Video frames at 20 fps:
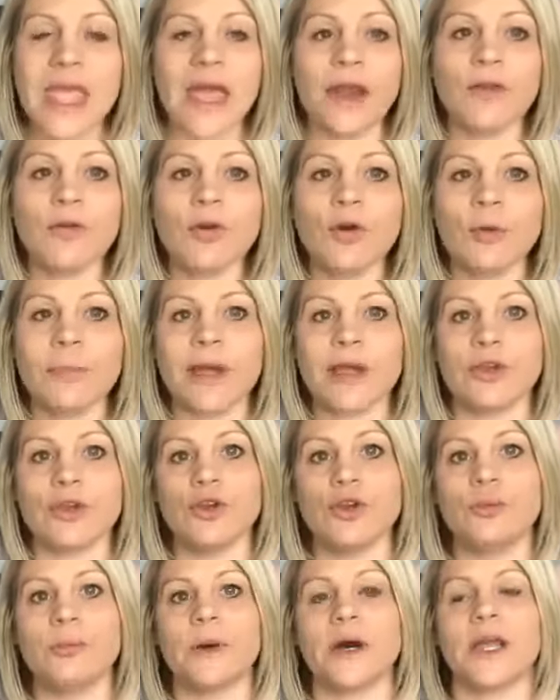I don't know about
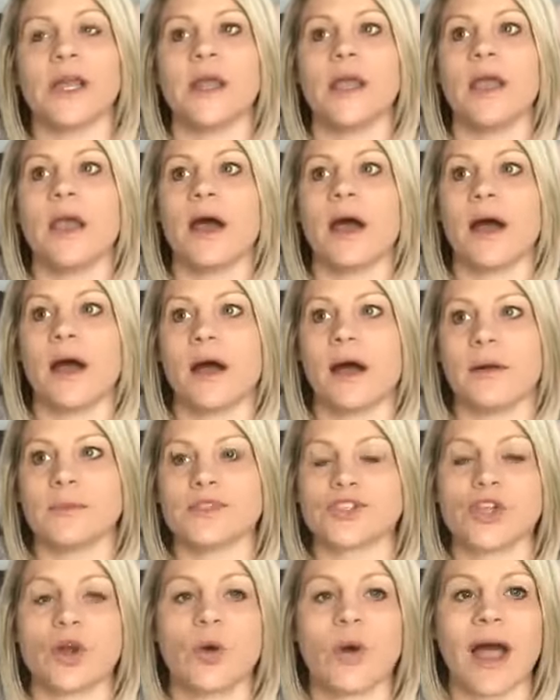you, but
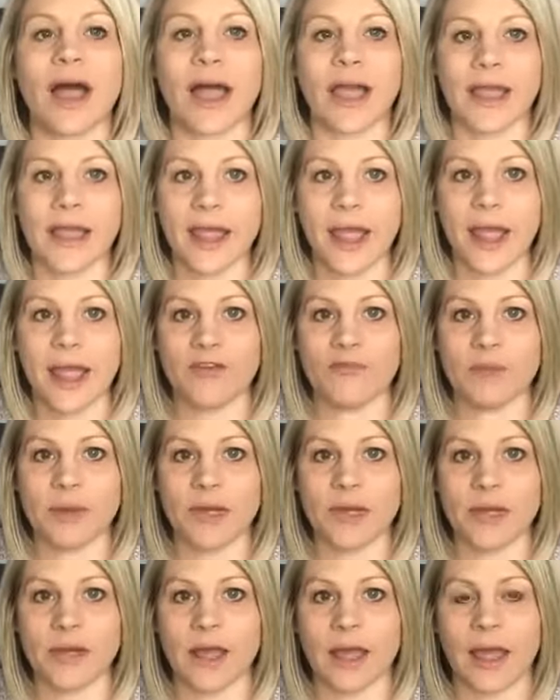so I have
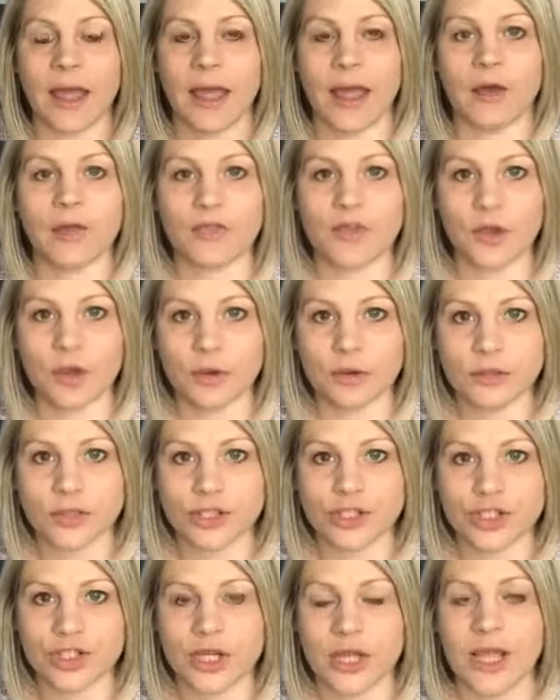been health
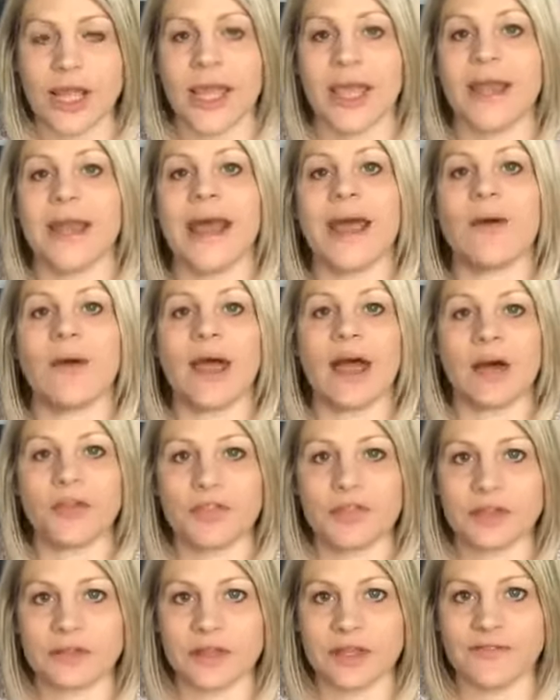coach and now a
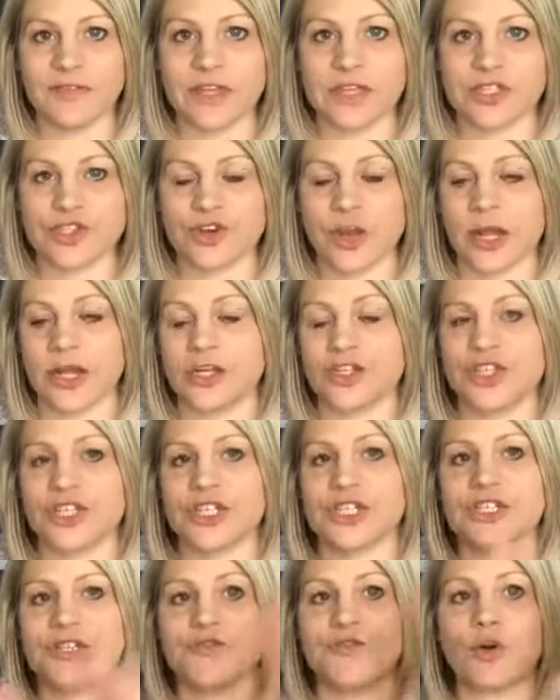healthy living
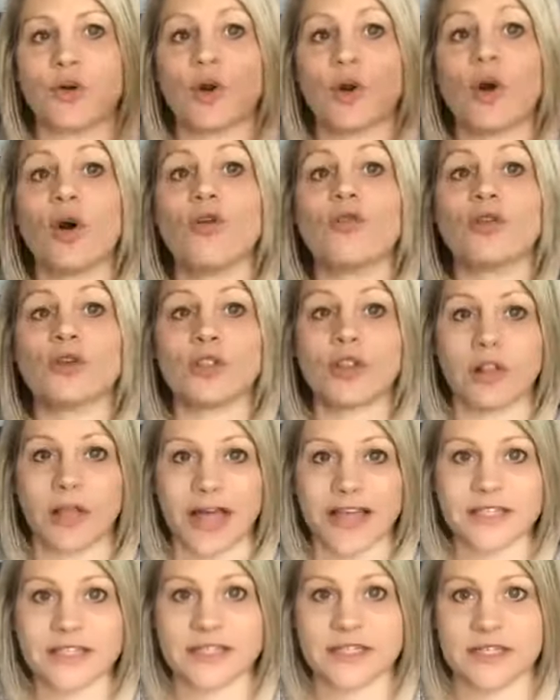strategist for over the
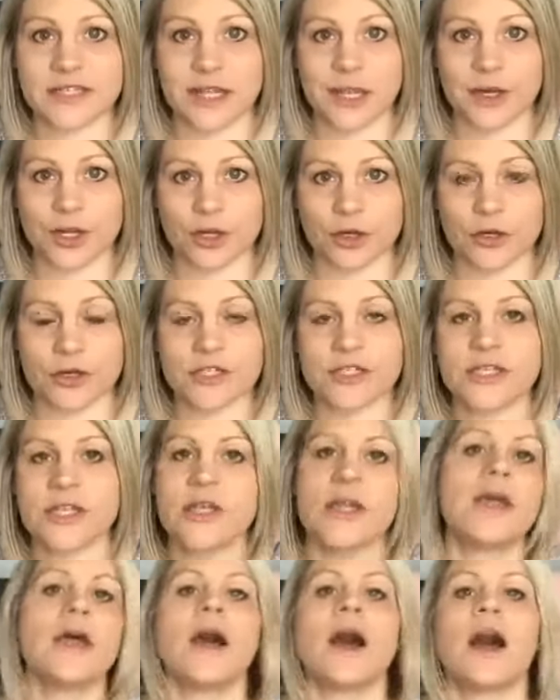last 10 years.
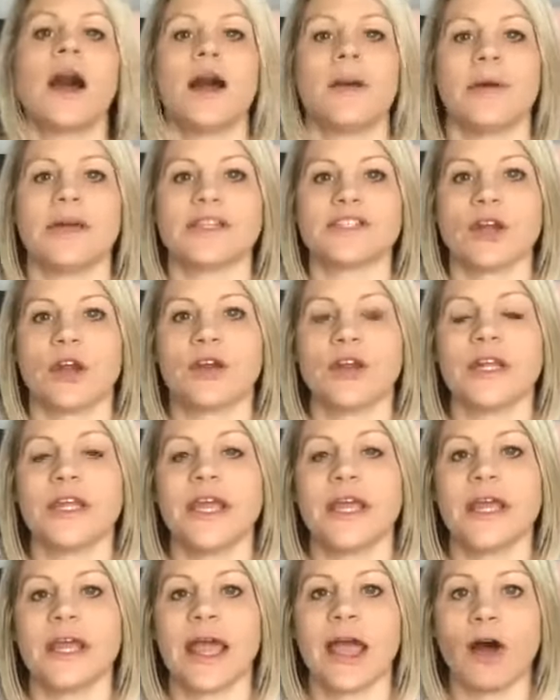I started
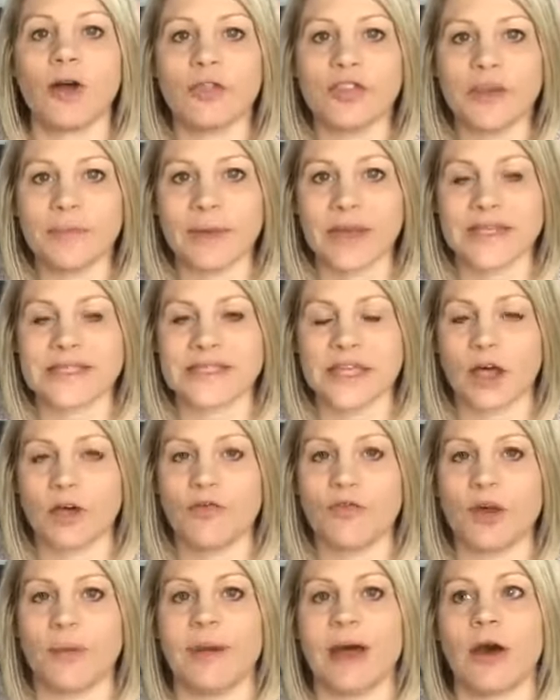getting healthy
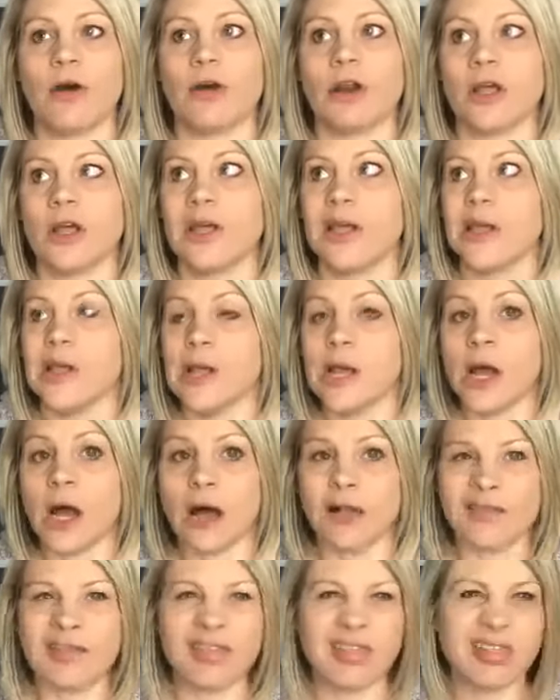myself about
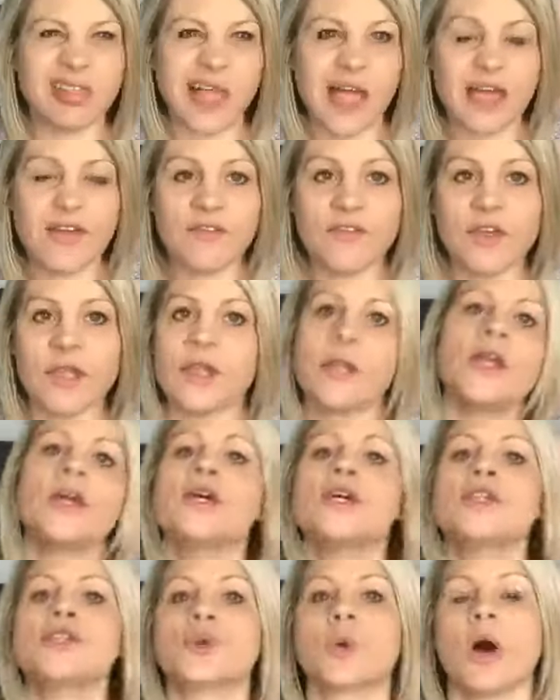
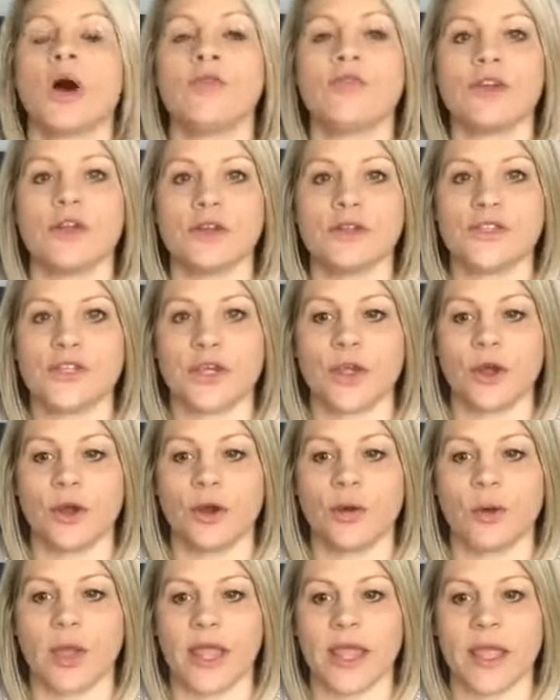12 years
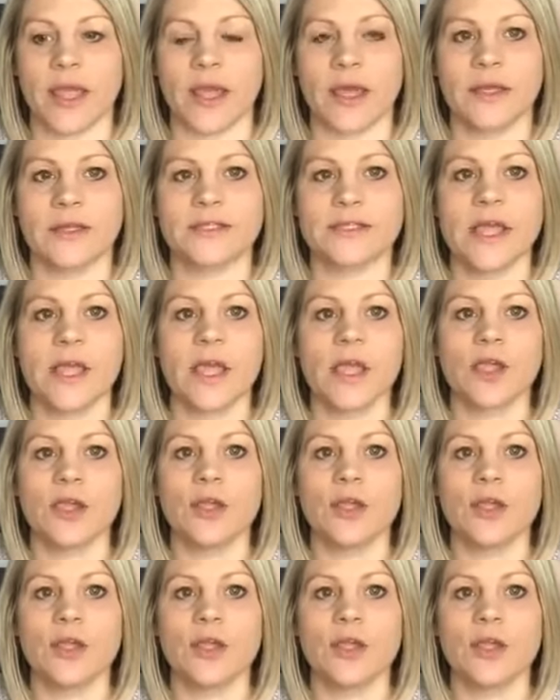ago, and